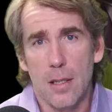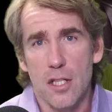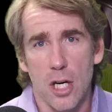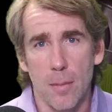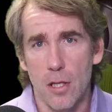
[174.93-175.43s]
the
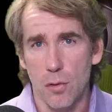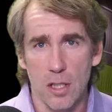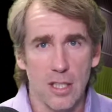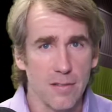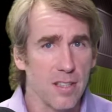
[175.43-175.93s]
chairman of the
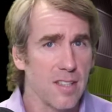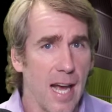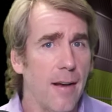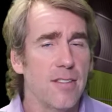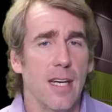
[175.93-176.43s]
Joint Chiefs of
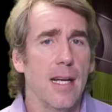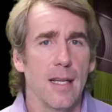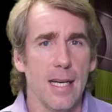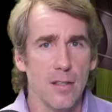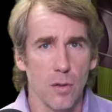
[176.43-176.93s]
Staff, saying
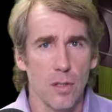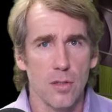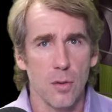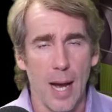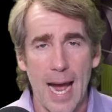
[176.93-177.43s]
that he's going
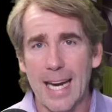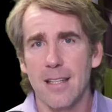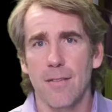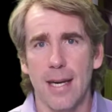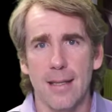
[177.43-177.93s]
to
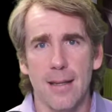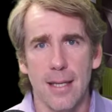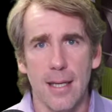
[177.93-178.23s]
activate